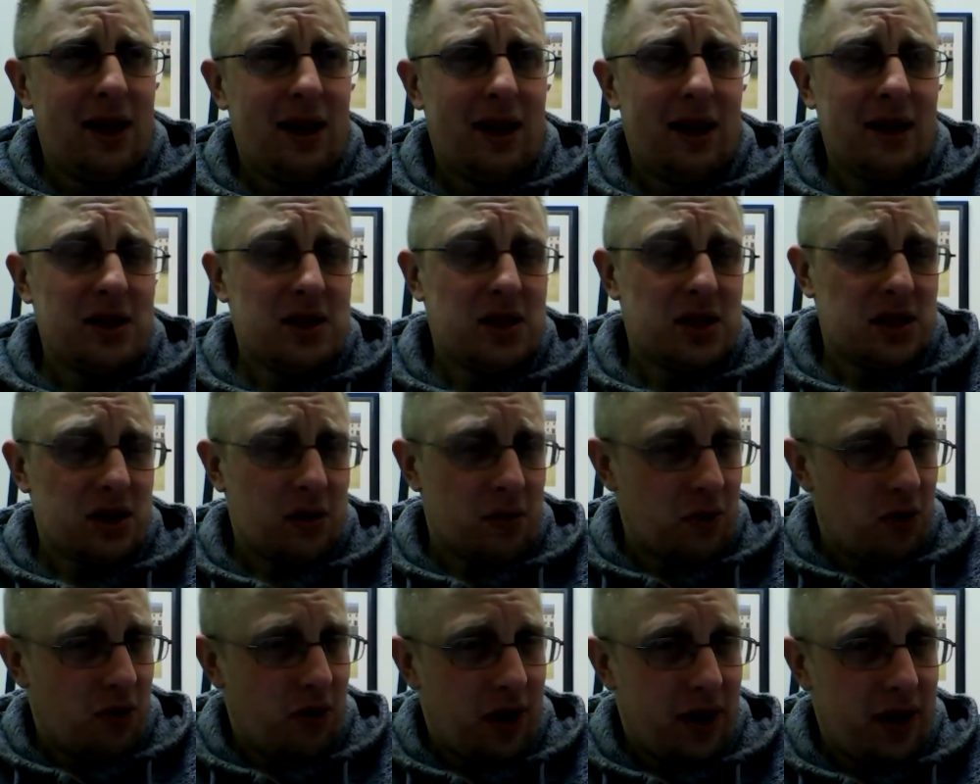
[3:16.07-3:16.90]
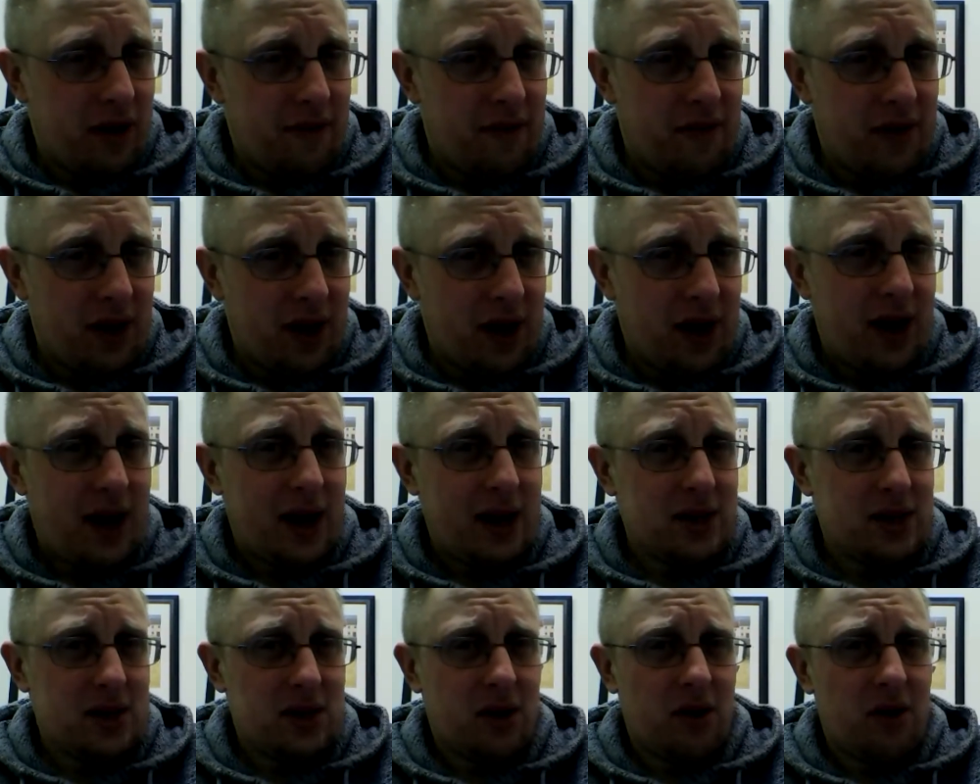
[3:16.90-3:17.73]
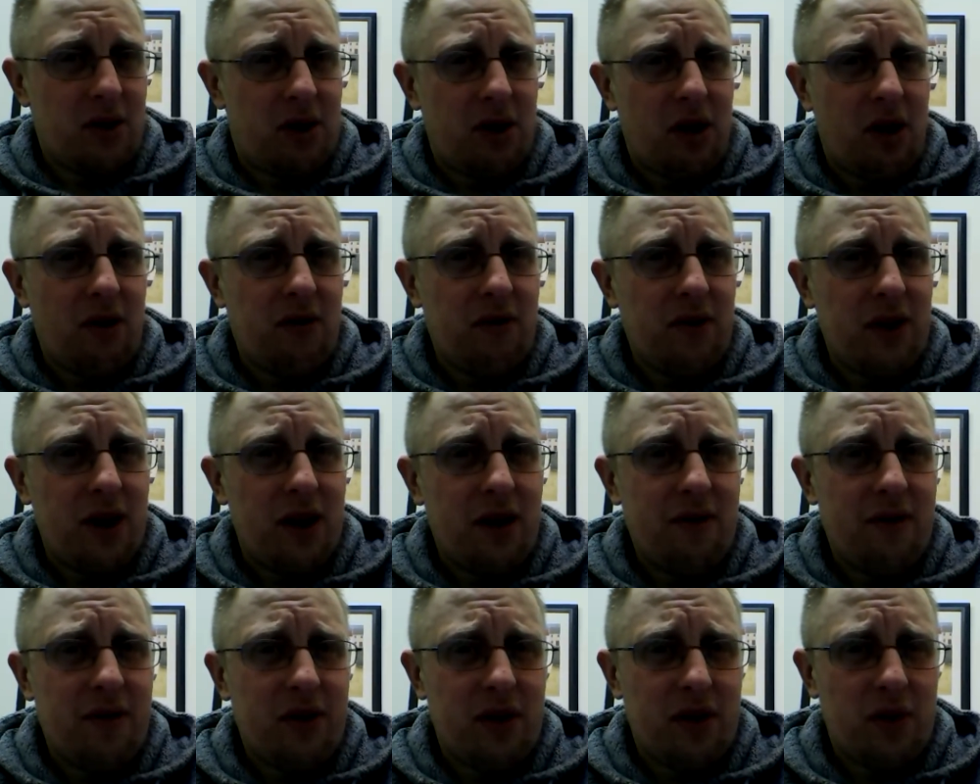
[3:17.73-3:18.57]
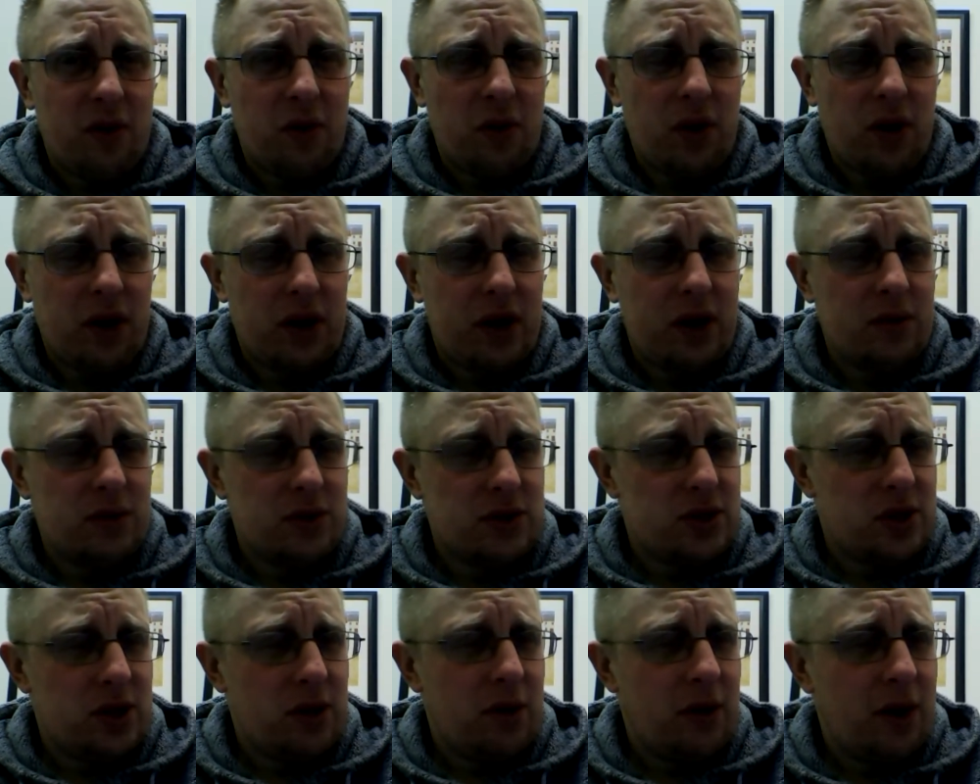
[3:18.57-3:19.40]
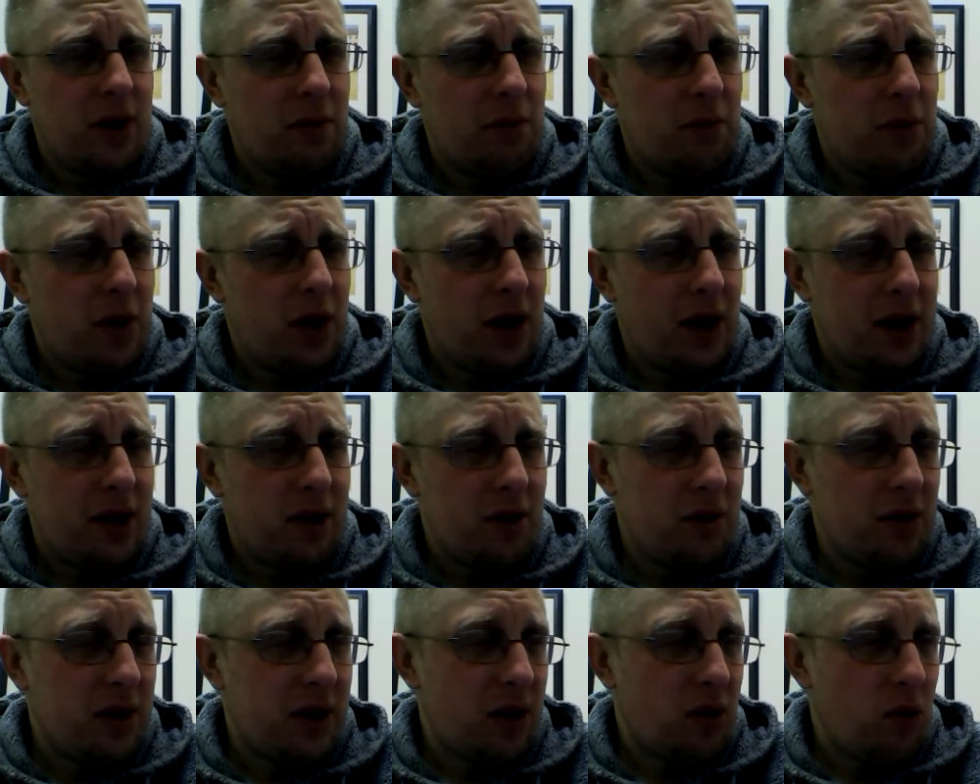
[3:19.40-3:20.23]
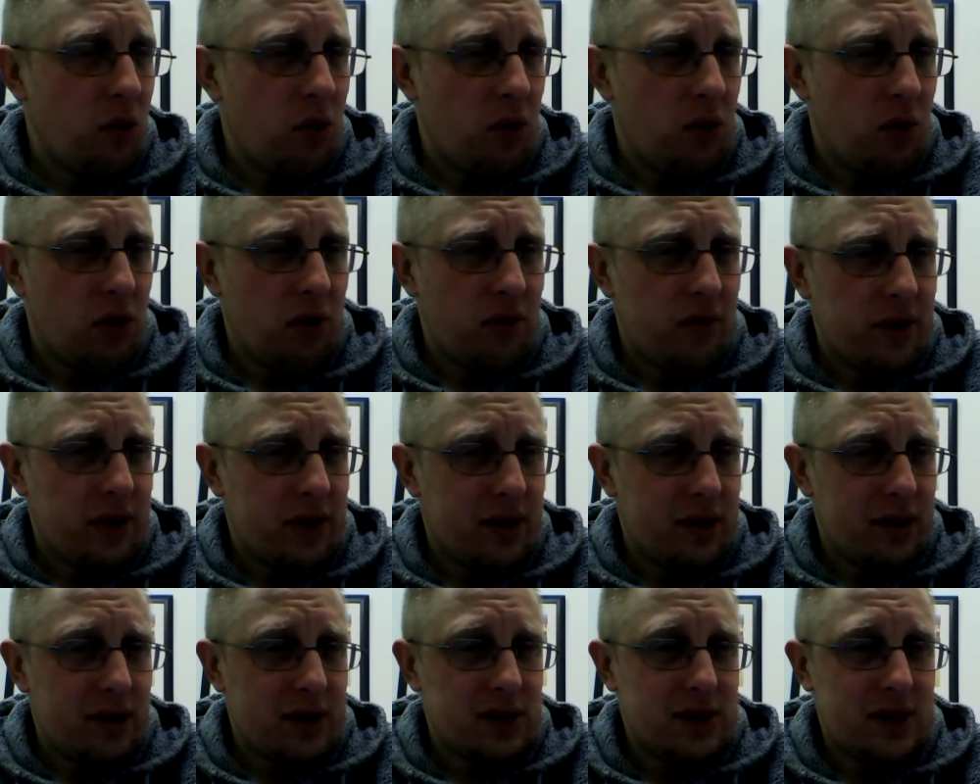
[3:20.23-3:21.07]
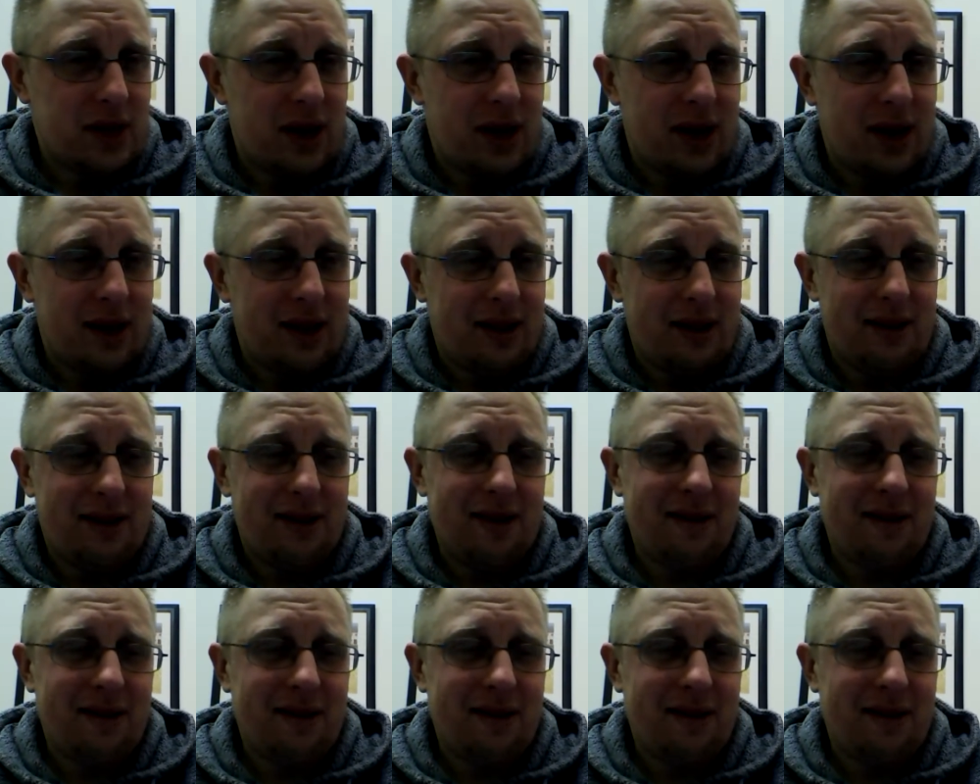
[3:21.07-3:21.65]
Some credit for that has to go to Kovalev and the work he was doing, but I don't think all of it does, and...